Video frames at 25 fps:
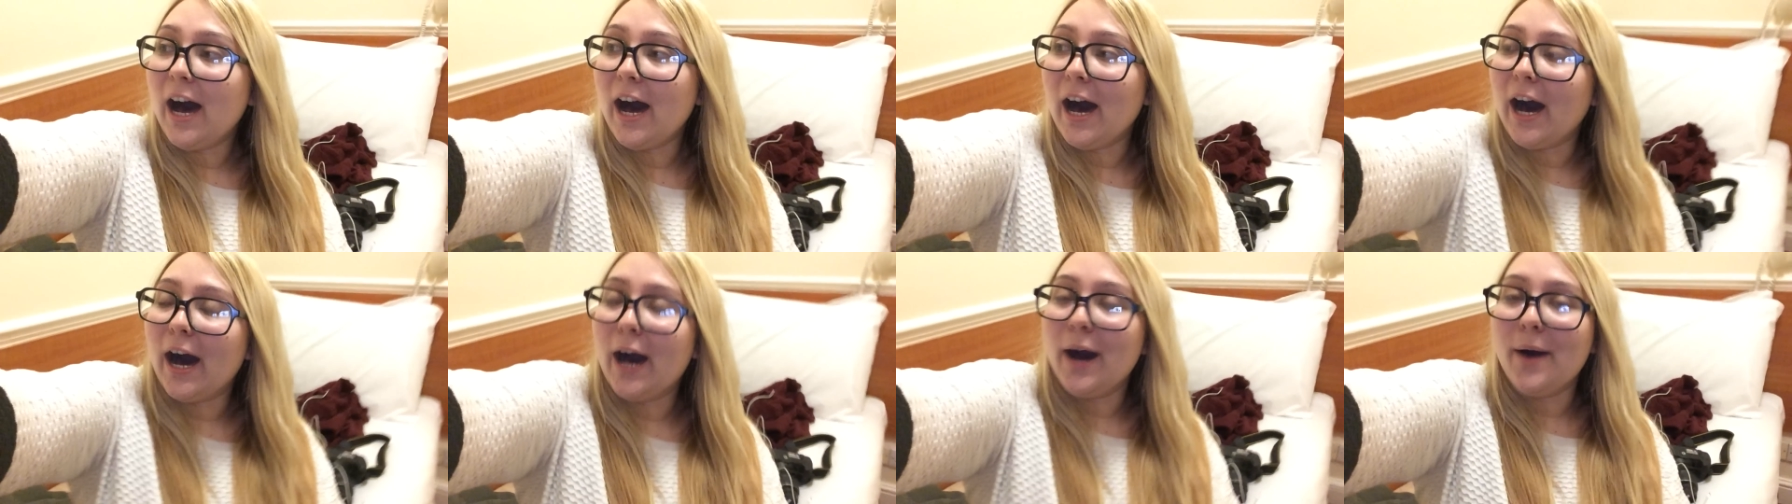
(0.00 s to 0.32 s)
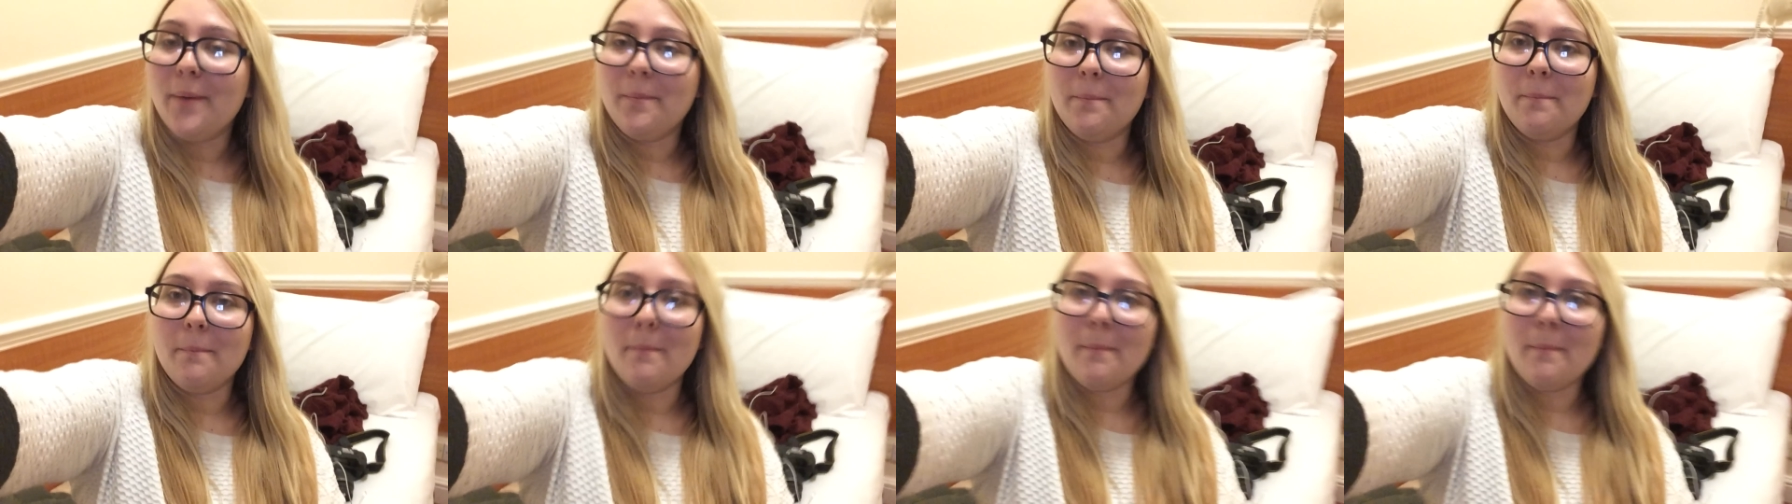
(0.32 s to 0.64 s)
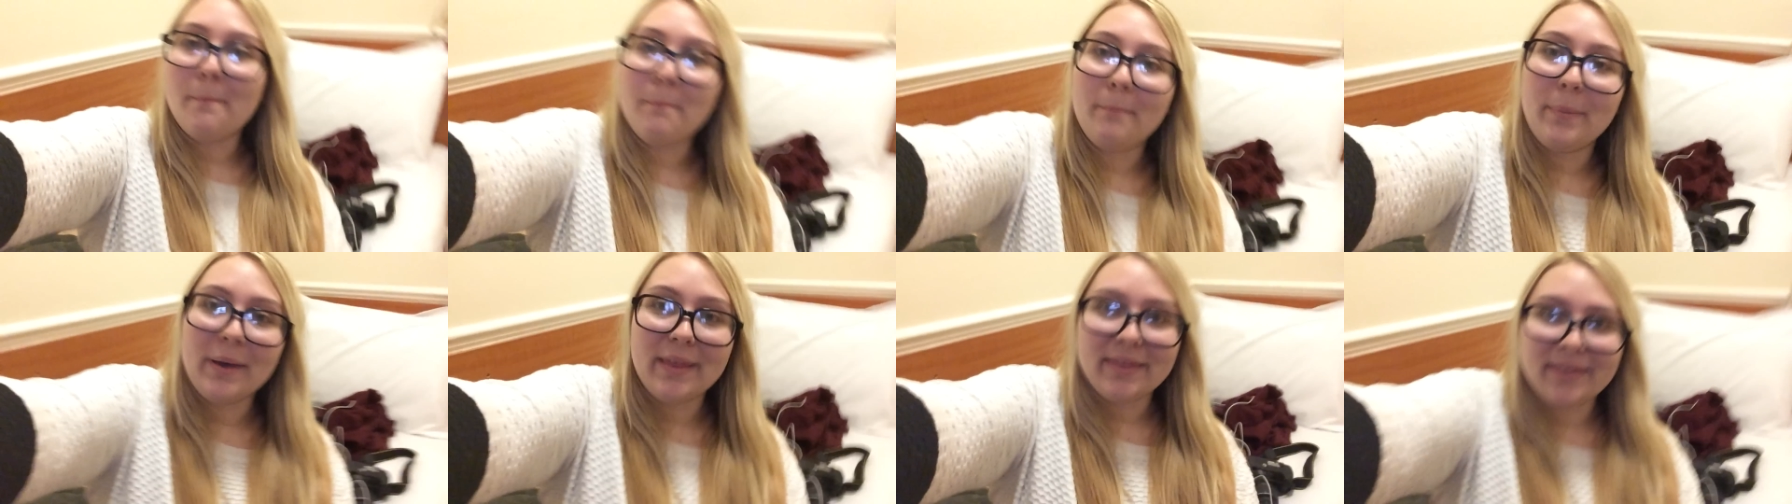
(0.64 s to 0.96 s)

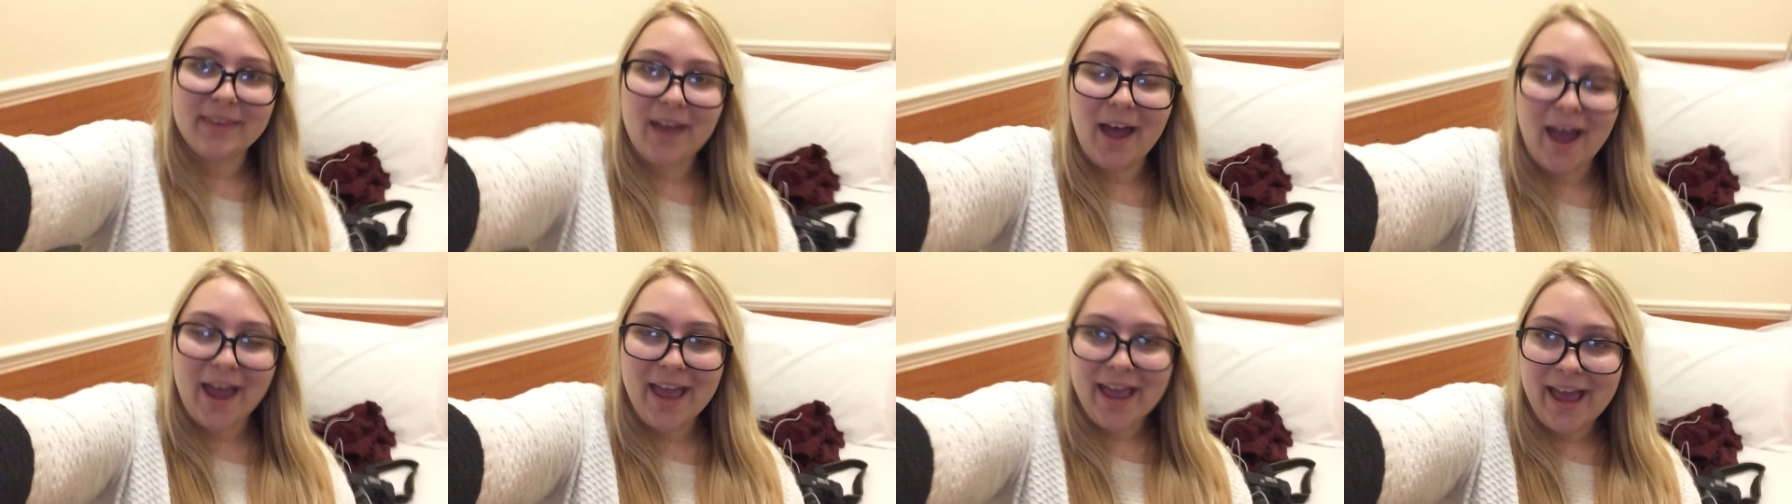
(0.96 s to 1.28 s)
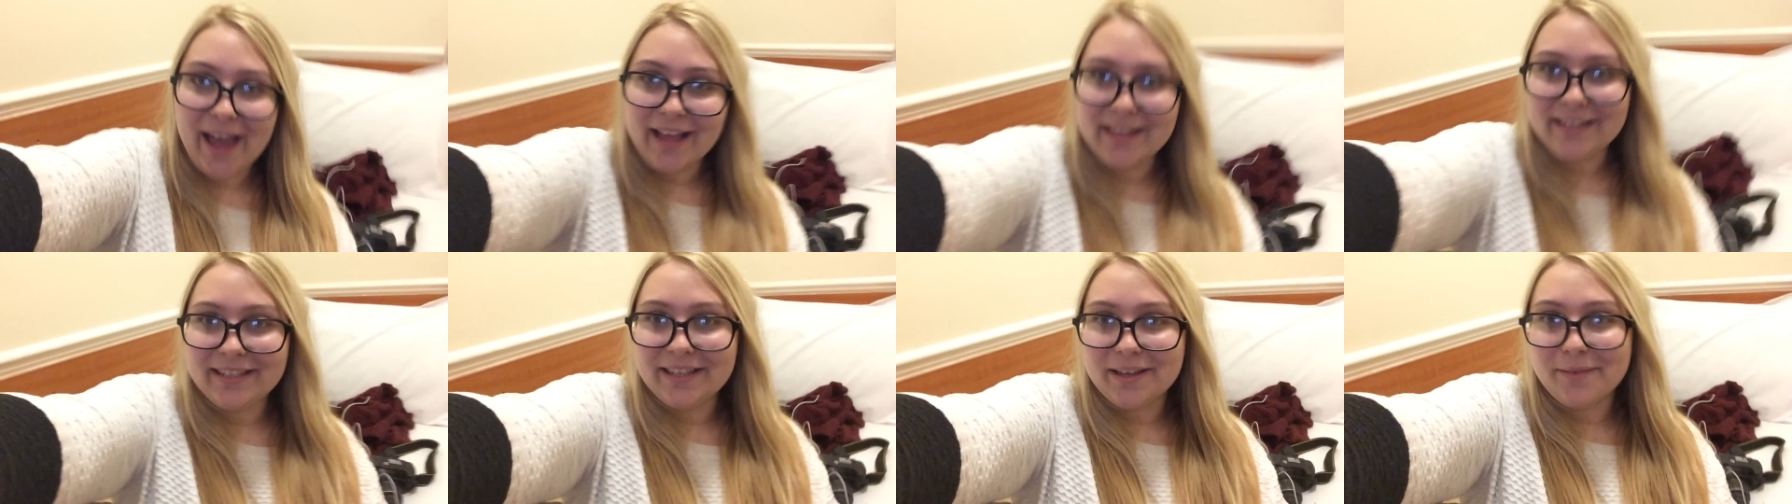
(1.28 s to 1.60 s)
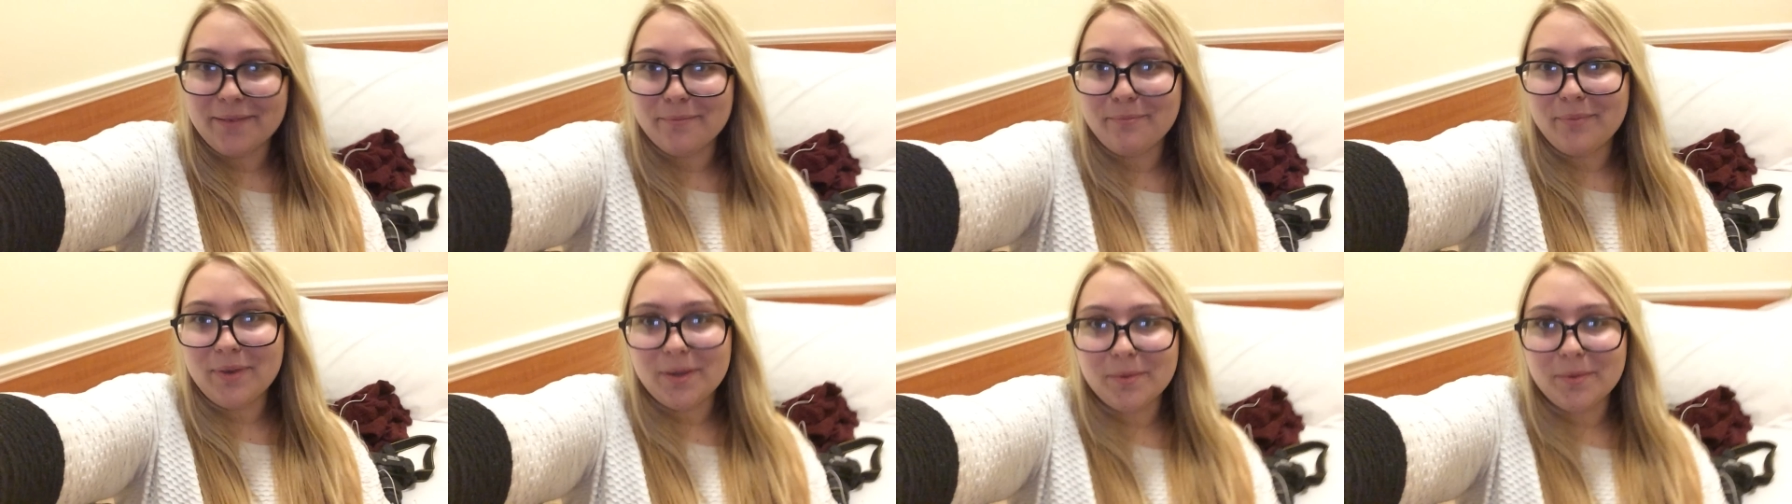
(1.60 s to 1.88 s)
Um, but I had some